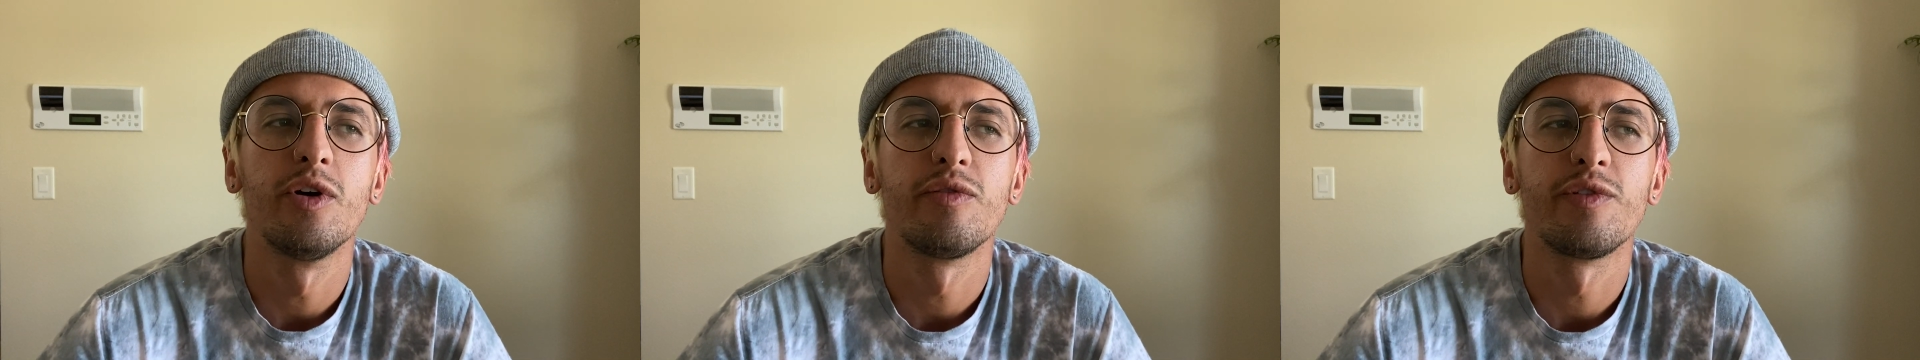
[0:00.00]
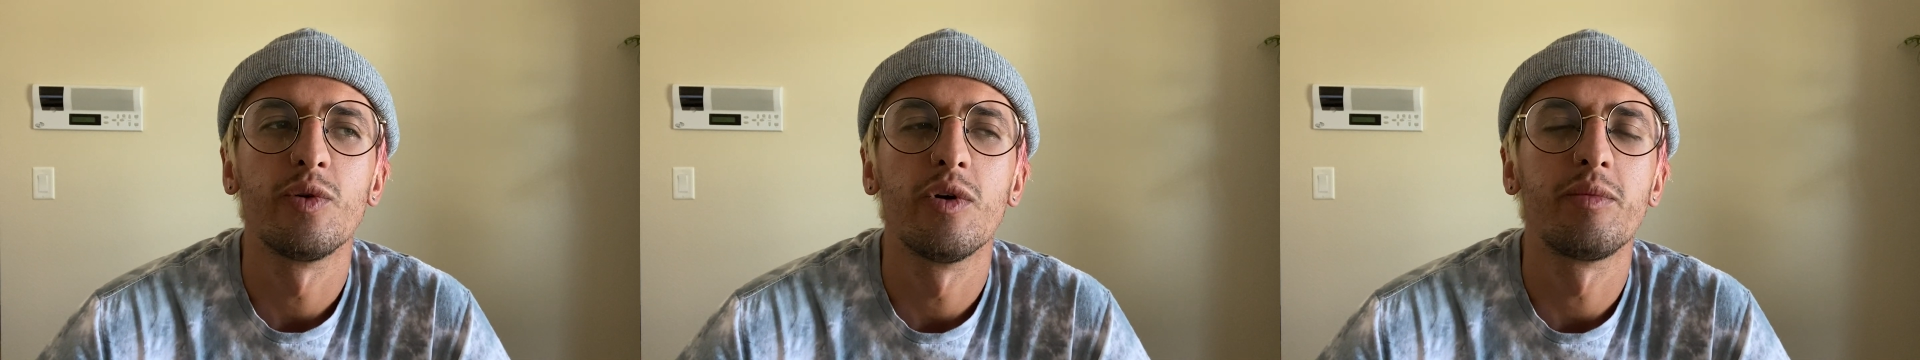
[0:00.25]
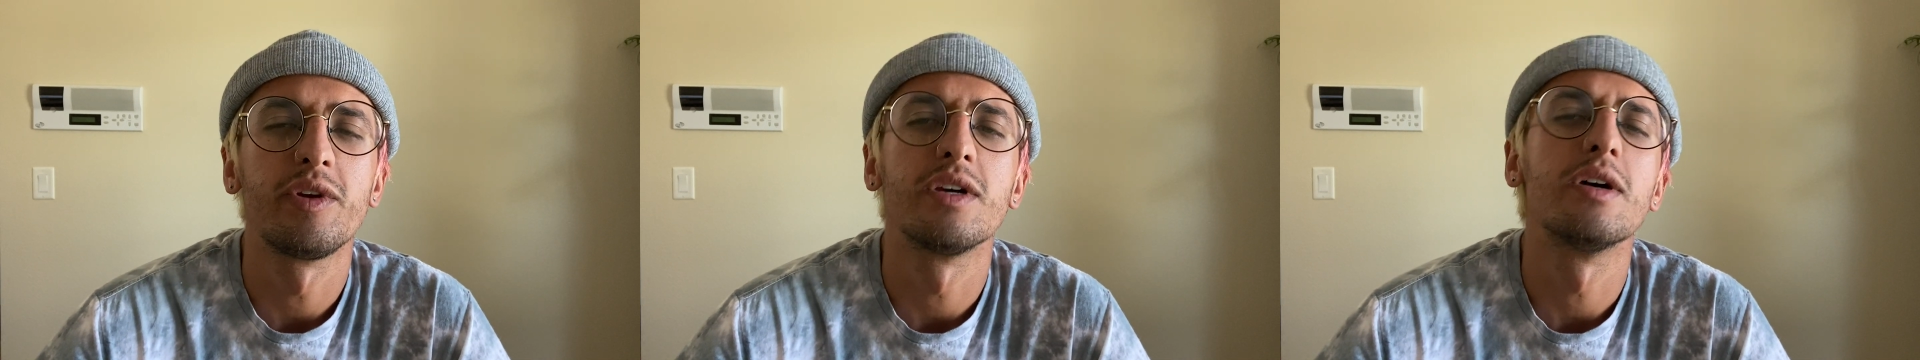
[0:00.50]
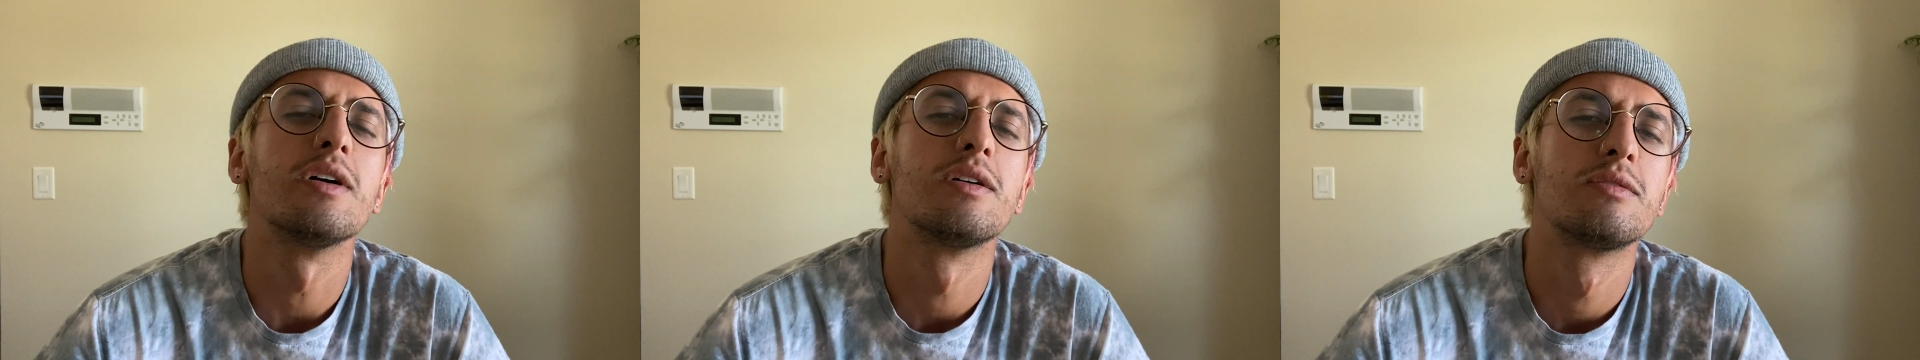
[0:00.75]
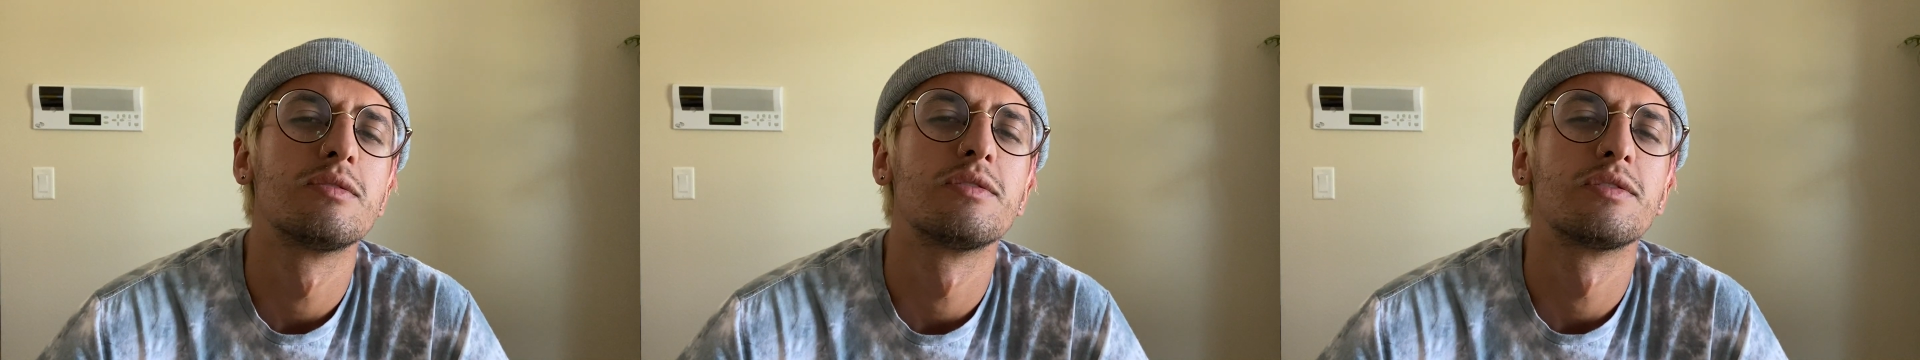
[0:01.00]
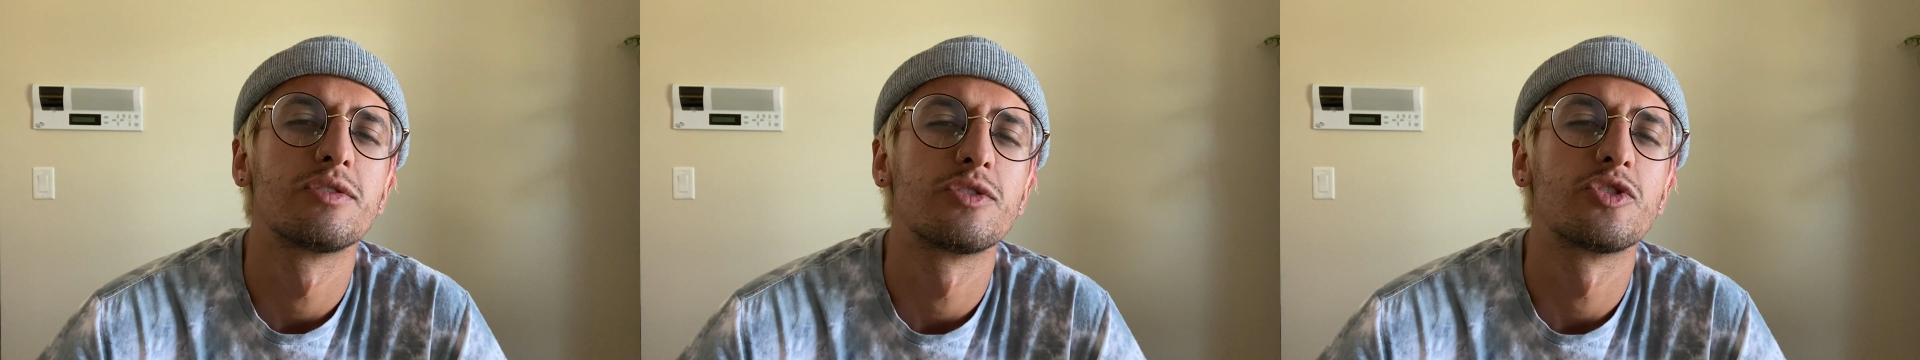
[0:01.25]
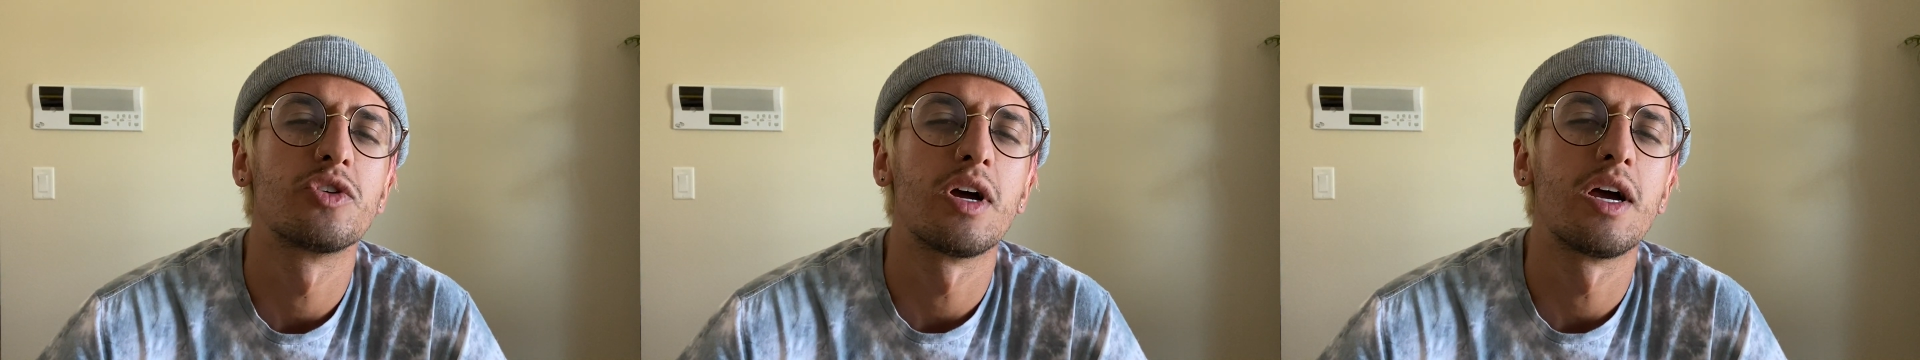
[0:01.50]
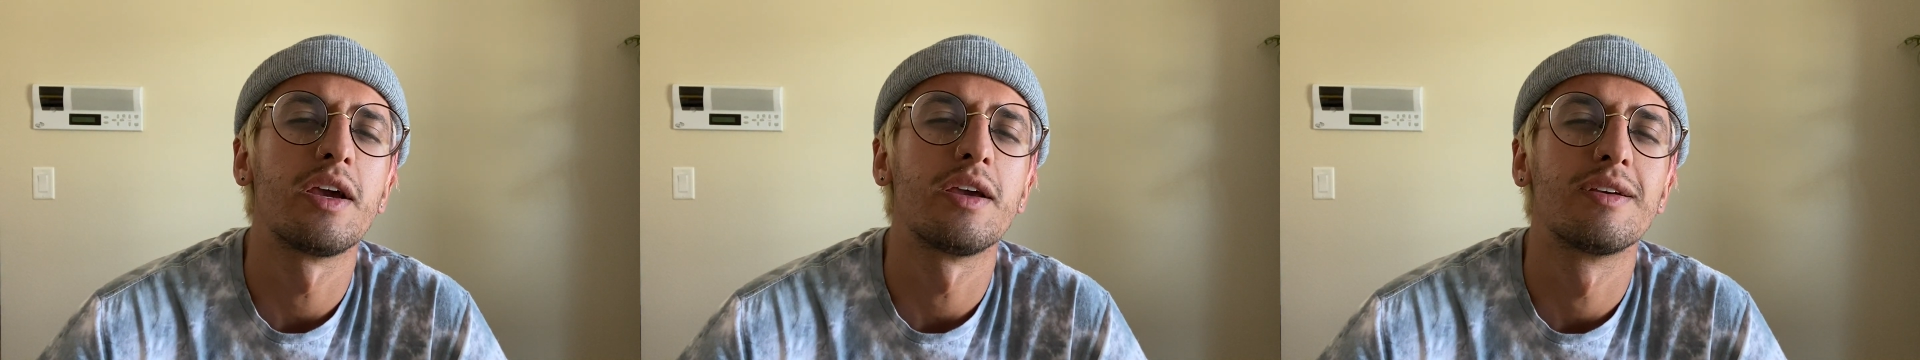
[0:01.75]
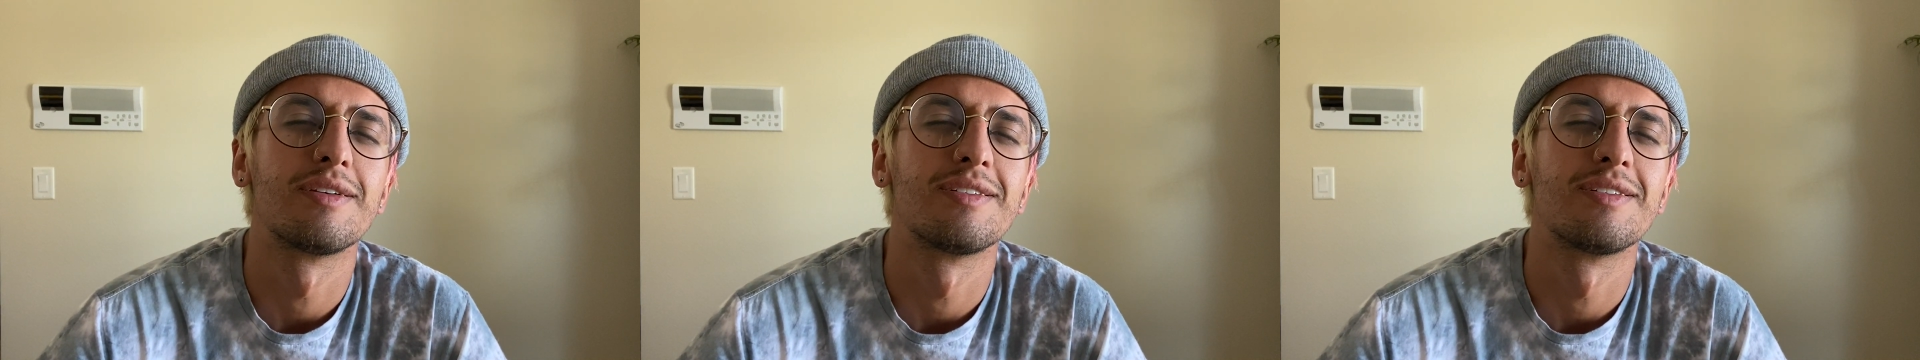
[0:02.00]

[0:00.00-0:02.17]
if you want me to try